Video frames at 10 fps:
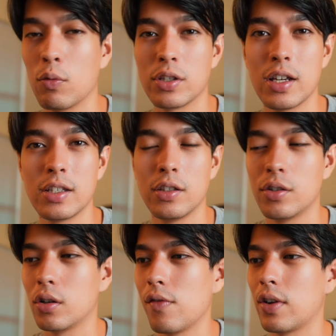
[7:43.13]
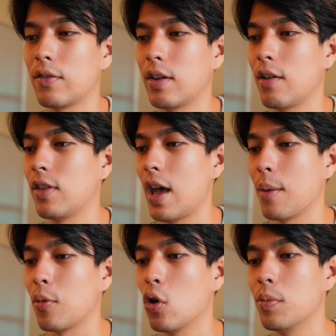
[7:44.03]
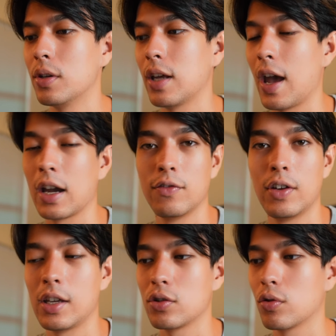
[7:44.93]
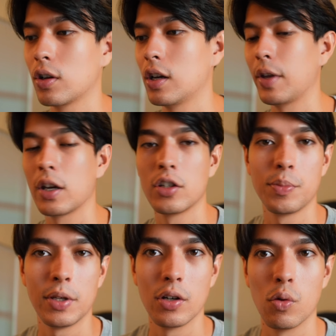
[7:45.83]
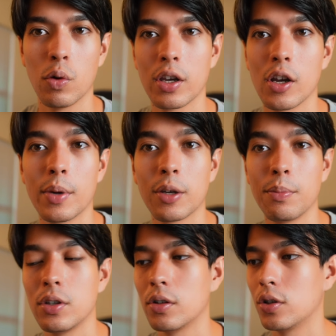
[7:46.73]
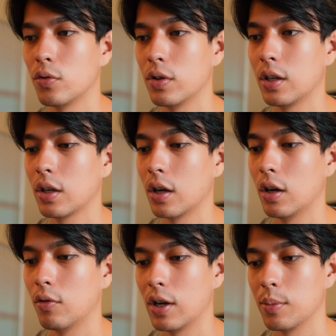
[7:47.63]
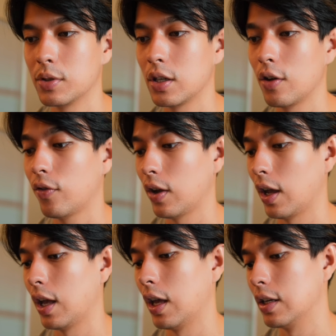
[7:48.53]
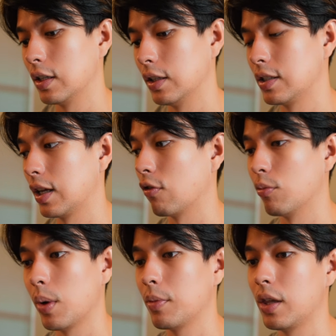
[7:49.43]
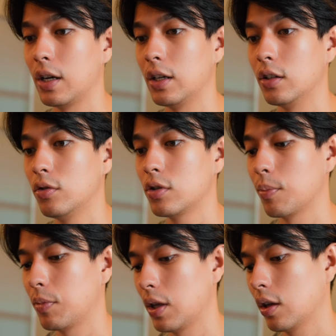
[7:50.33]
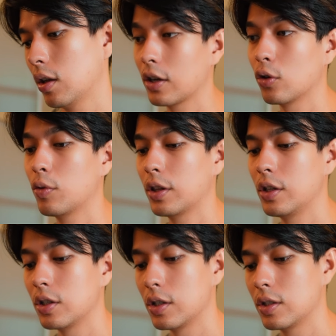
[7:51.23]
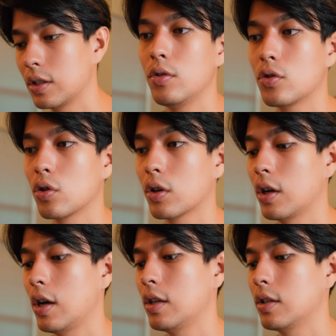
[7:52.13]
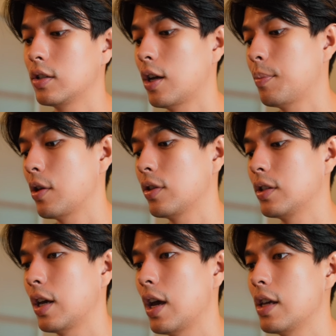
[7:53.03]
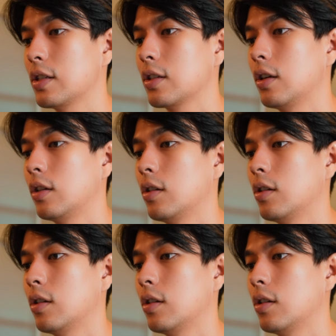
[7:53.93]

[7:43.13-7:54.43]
And what's nice is you don't even have to have the app open to activate that shortcut. I can just be, you know, working on my computer doing uh, random stuff. And let's say I remember that I need to do something. I can quickly just do the shortcut, type out the task,